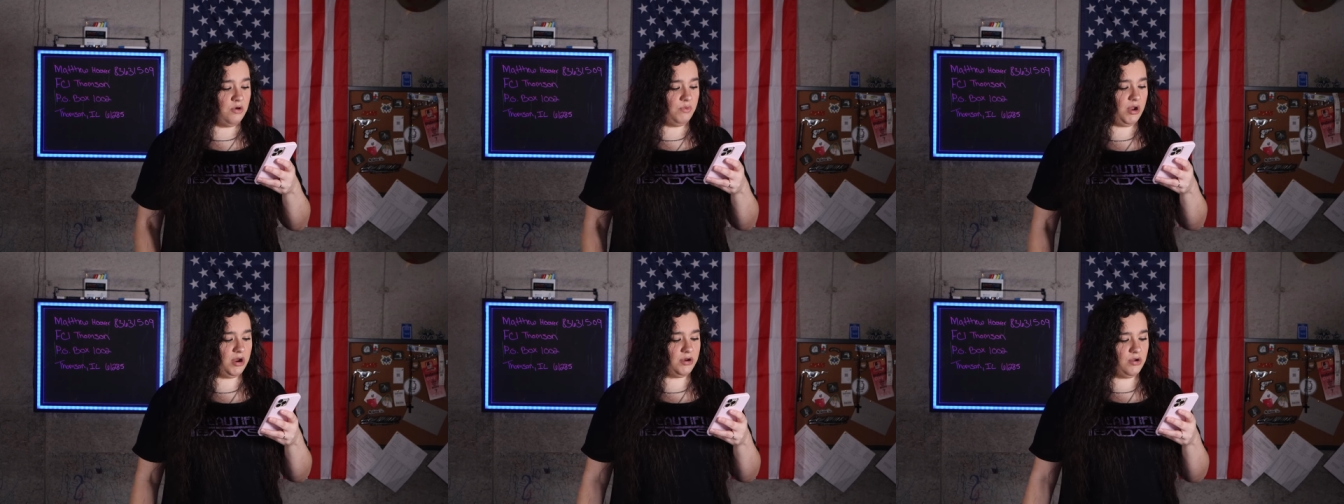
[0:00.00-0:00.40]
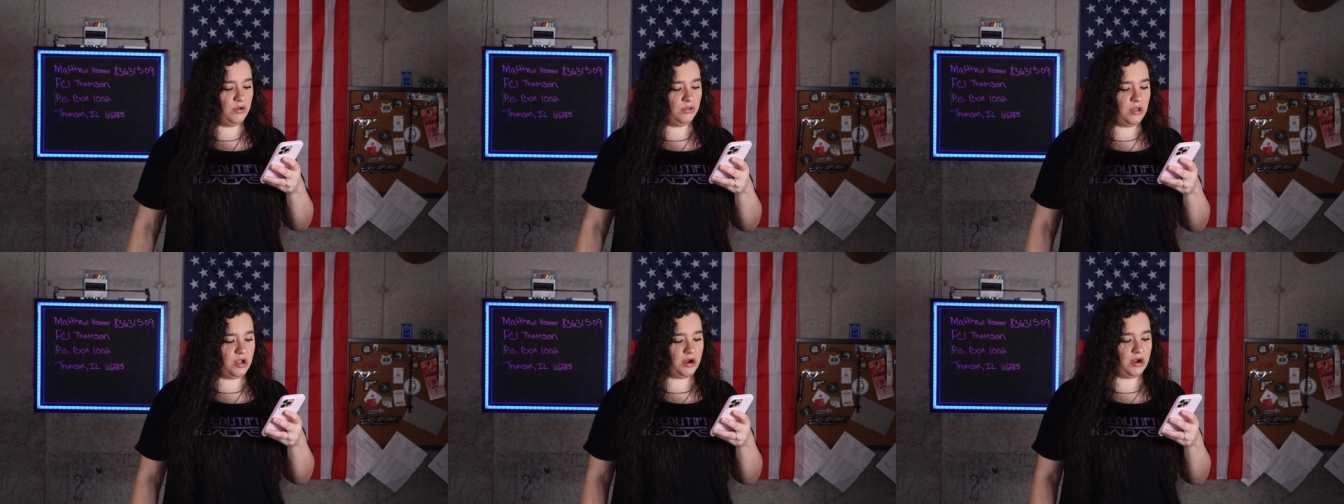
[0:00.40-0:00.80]
We are no
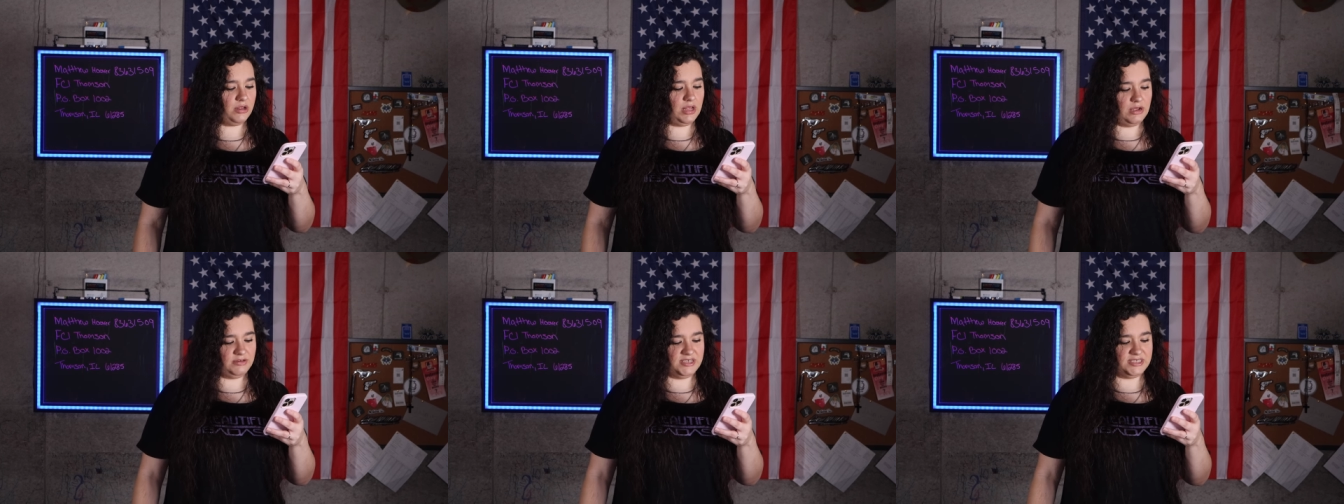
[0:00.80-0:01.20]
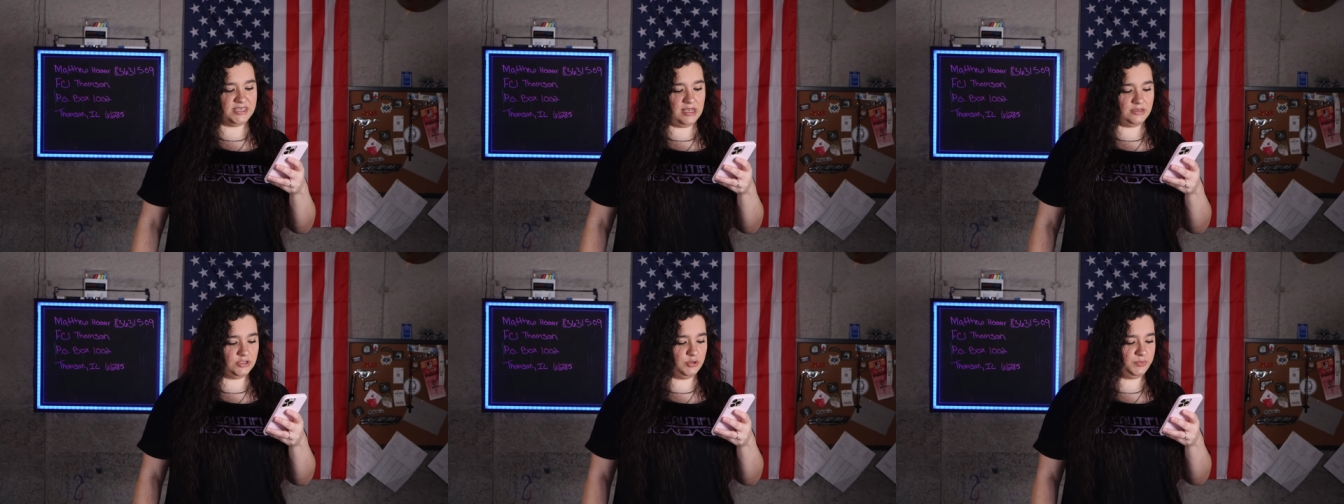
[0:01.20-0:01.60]
longer allowed to
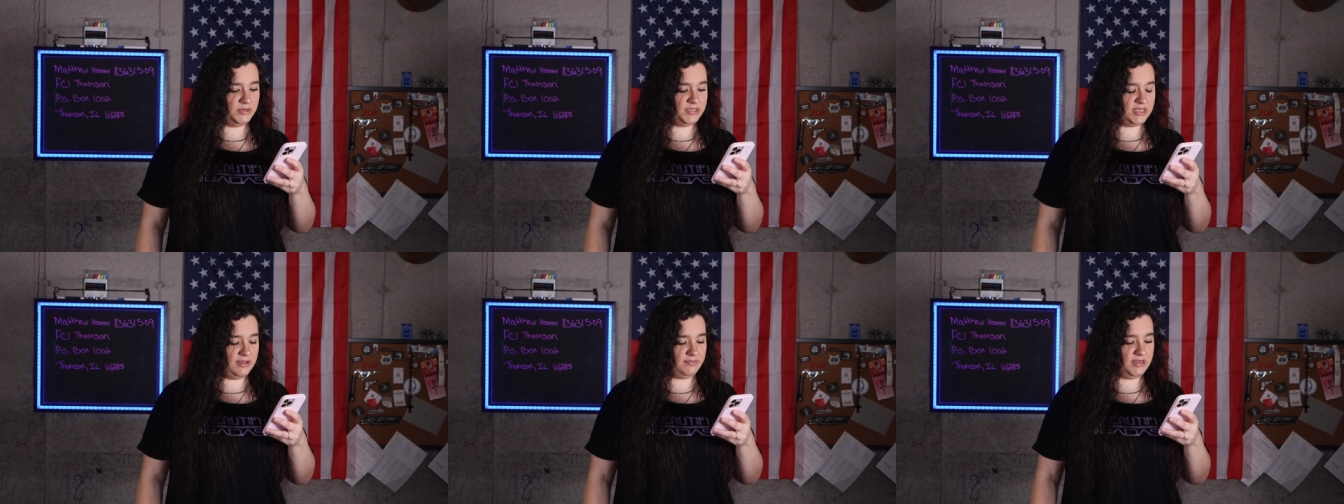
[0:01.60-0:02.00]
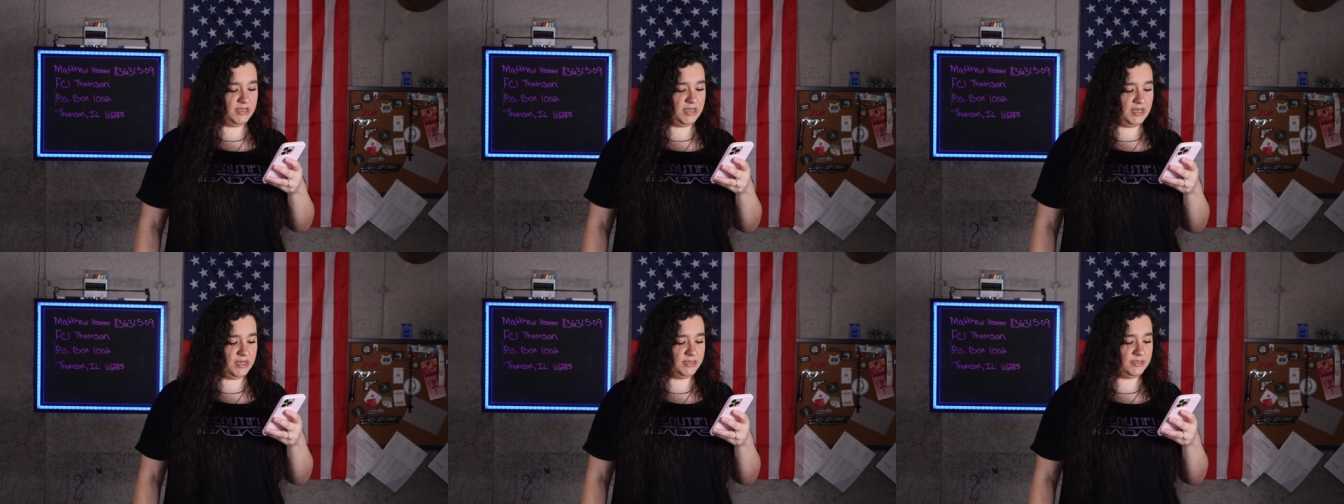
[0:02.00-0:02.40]
sell Super Safety
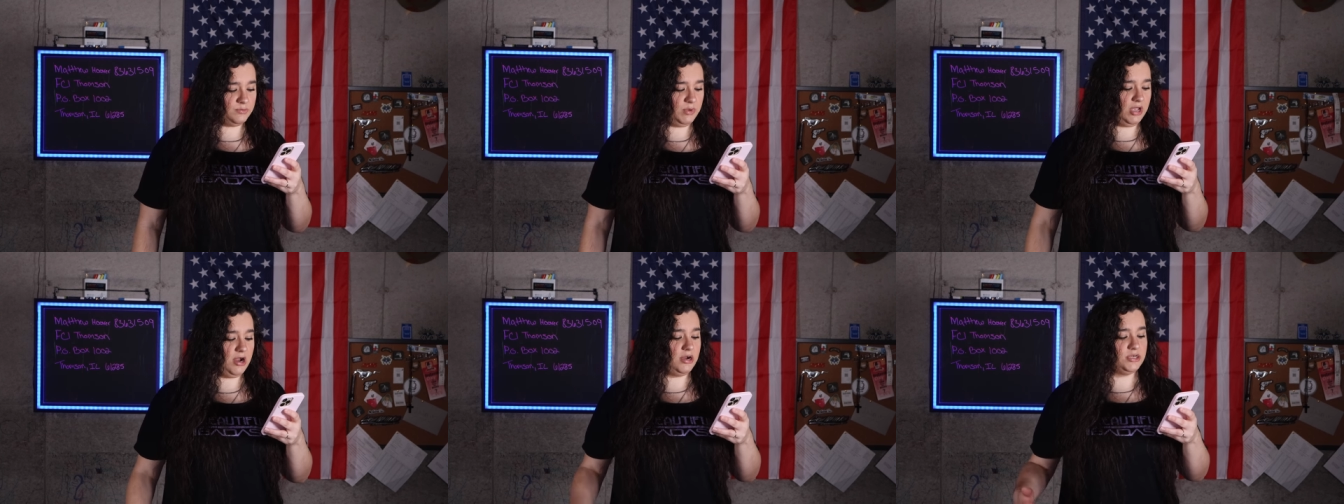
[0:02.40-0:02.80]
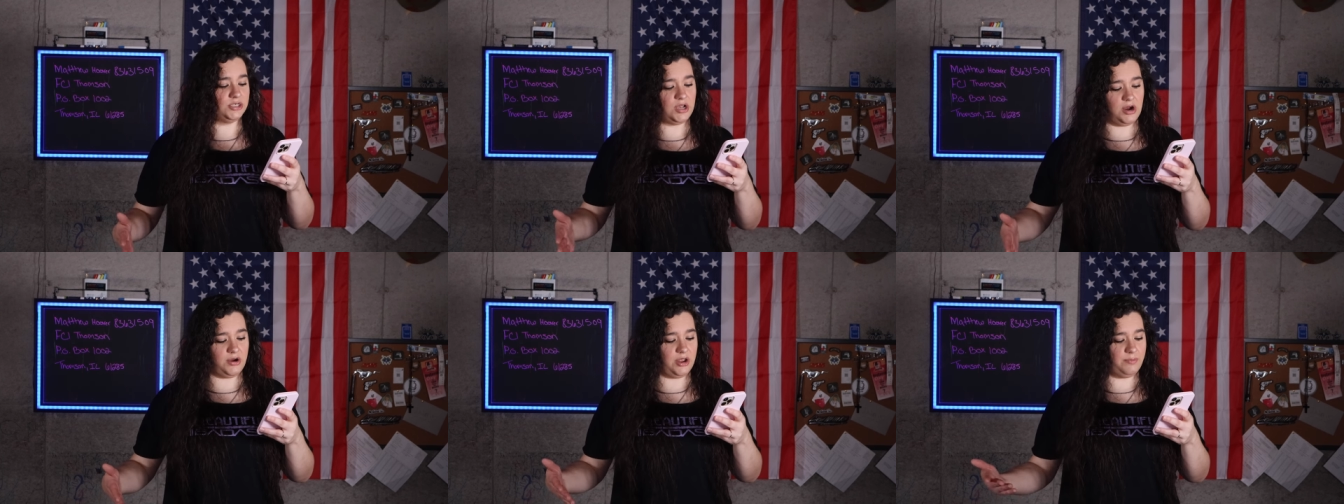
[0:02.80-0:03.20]
kits. We are
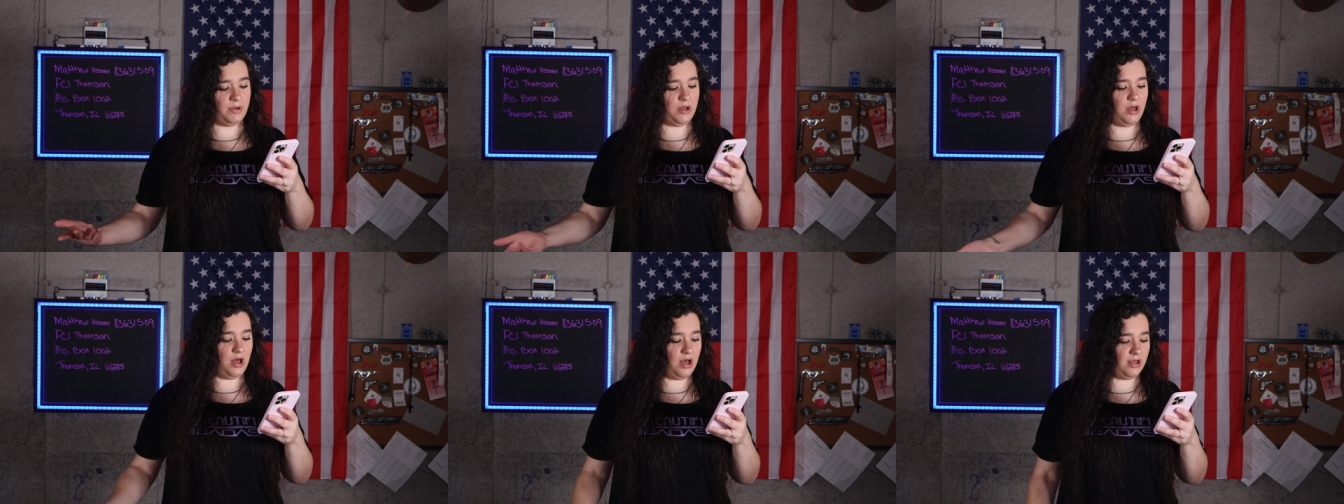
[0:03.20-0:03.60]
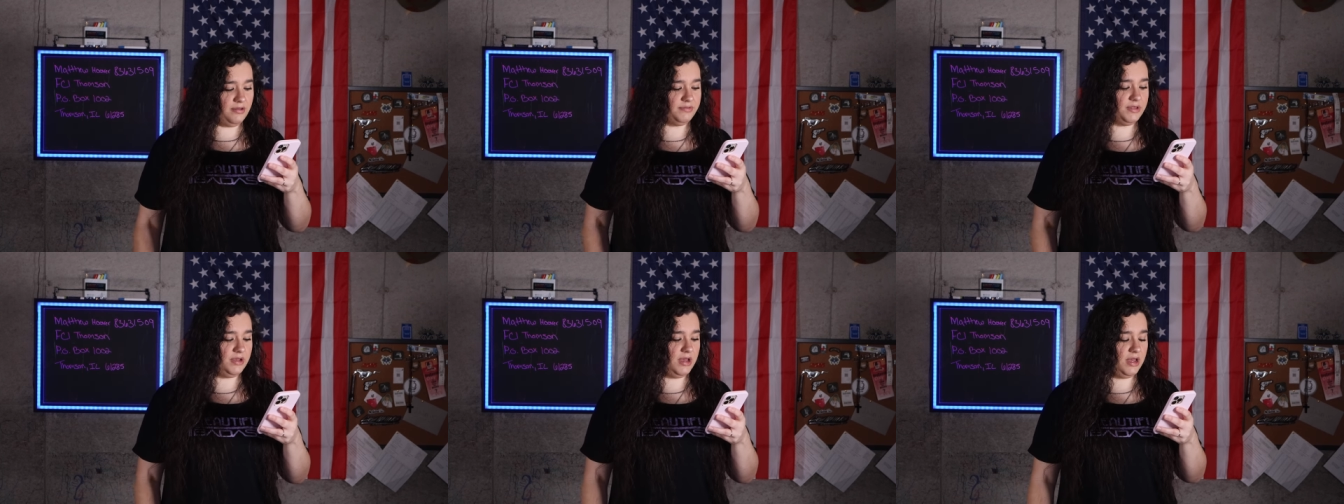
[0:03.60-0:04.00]
sorry about
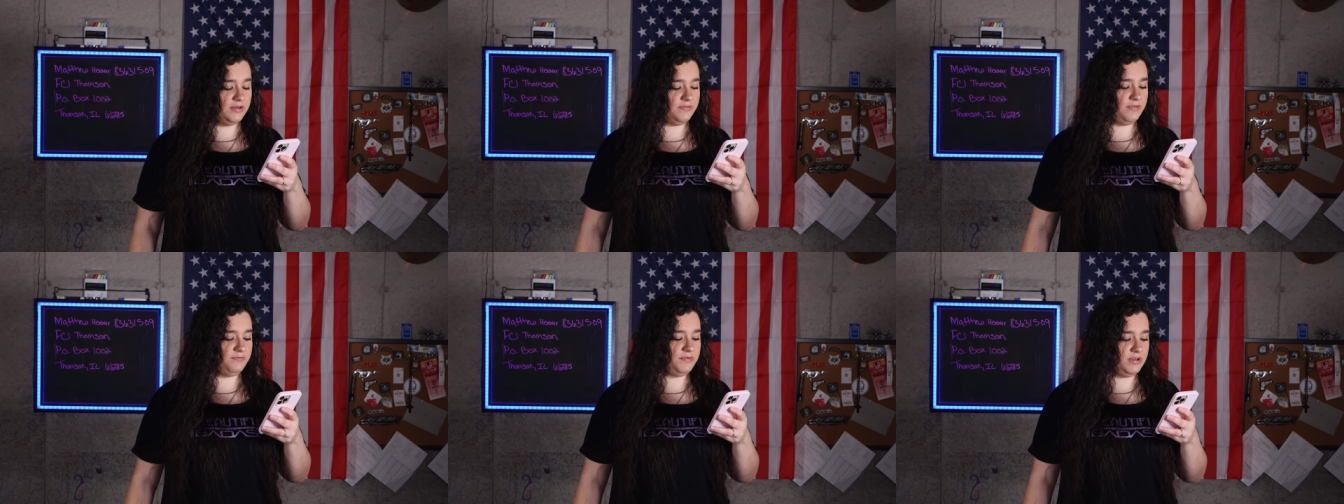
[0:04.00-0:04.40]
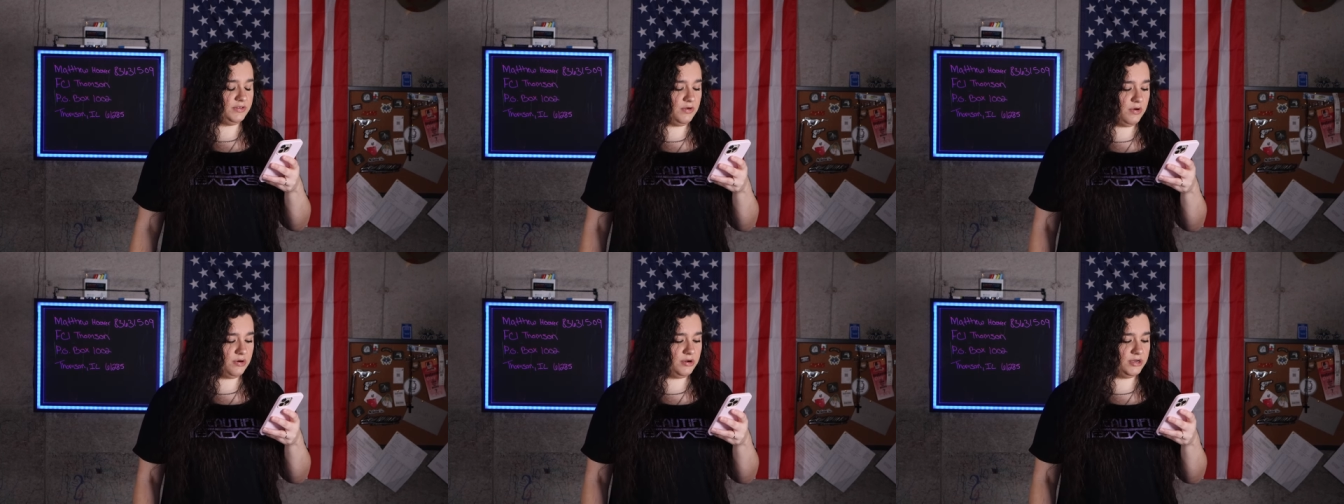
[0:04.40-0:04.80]
all the
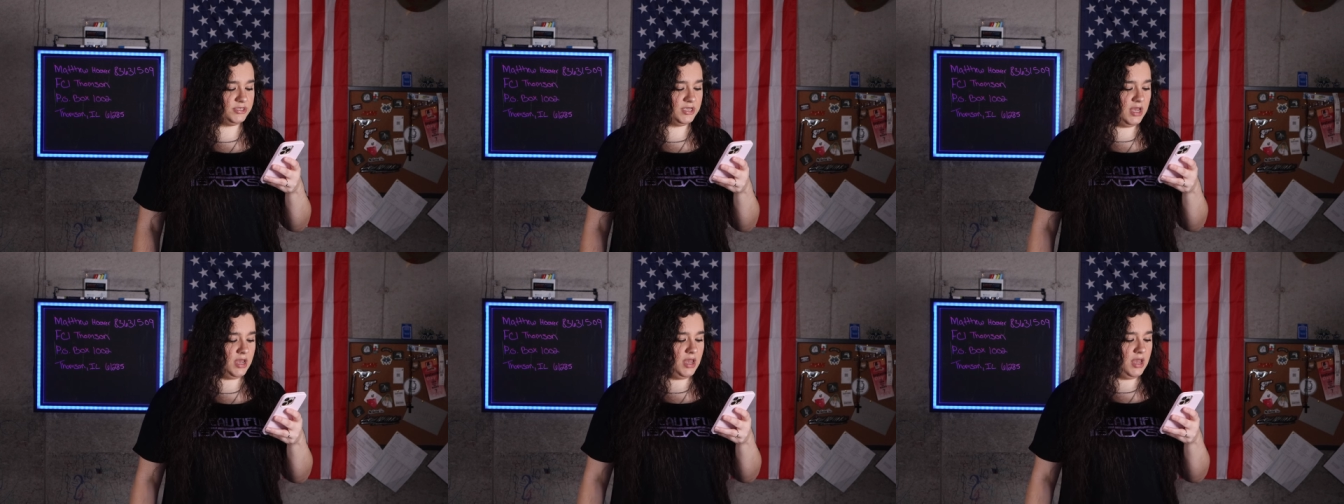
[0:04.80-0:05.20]
unfulfilled orders